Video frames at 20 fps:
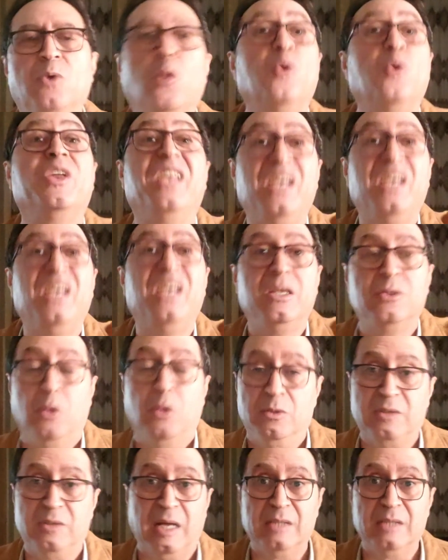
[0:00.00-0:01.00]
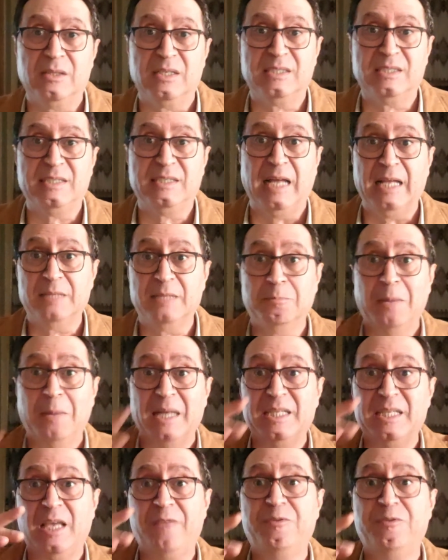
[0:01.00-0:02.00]
or he don't understand.
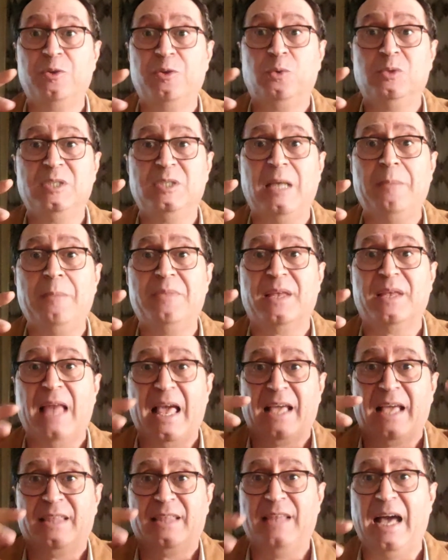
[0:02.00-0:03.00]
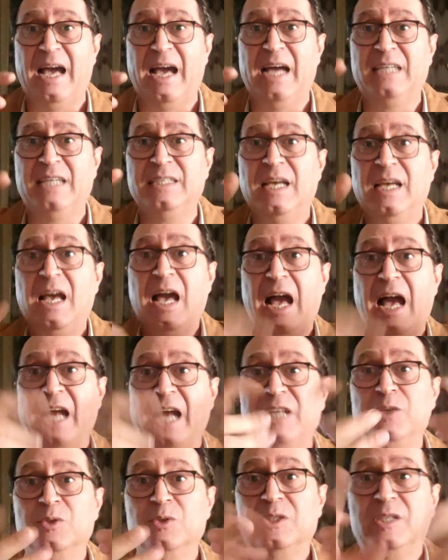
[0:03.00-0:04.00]
But if you do something like that
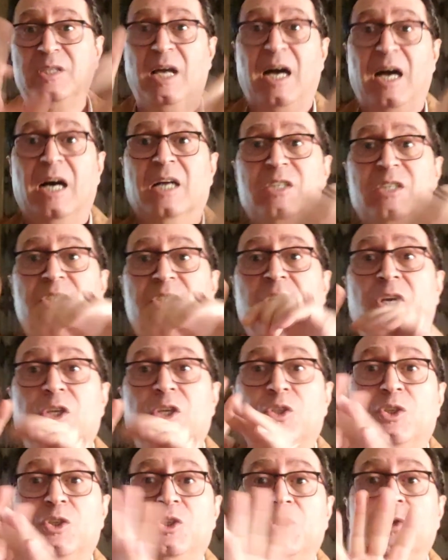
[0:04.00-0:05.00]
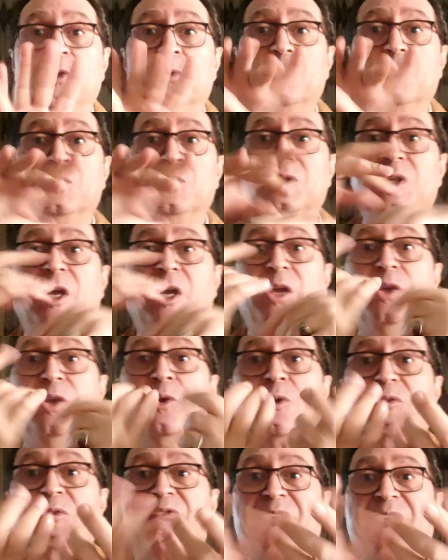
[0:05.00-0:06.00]
and you start to use
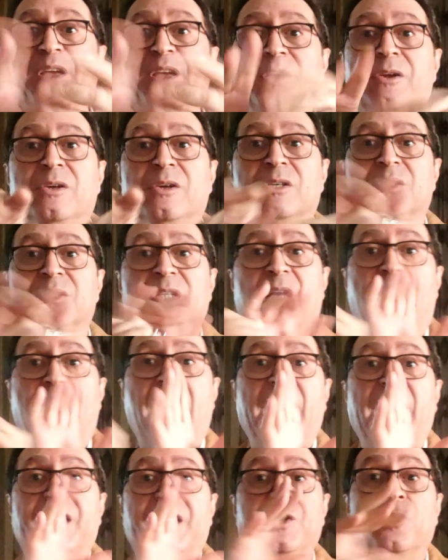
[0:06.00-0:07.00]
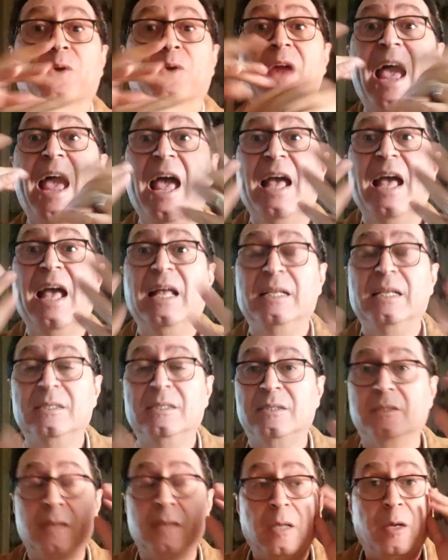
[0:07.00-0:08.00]
your fingers and your
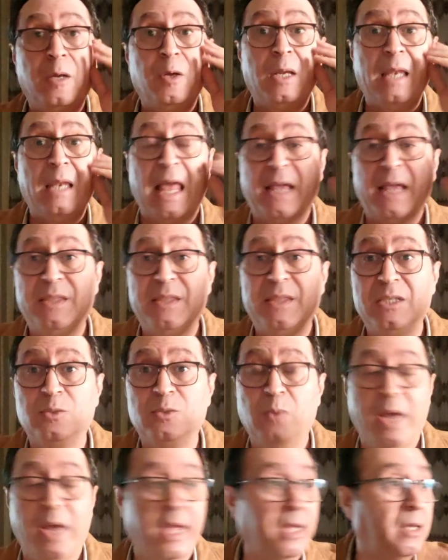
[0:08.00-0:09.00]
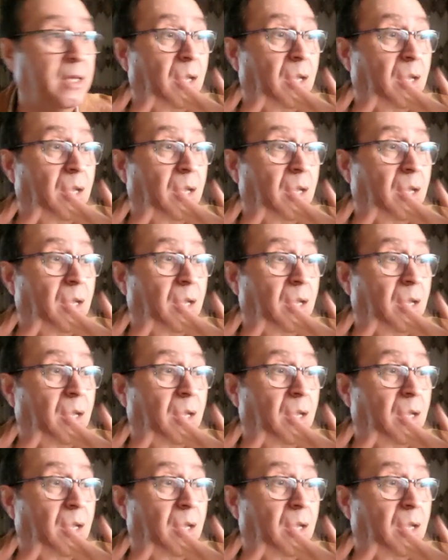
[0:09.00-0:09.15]
hands like this way,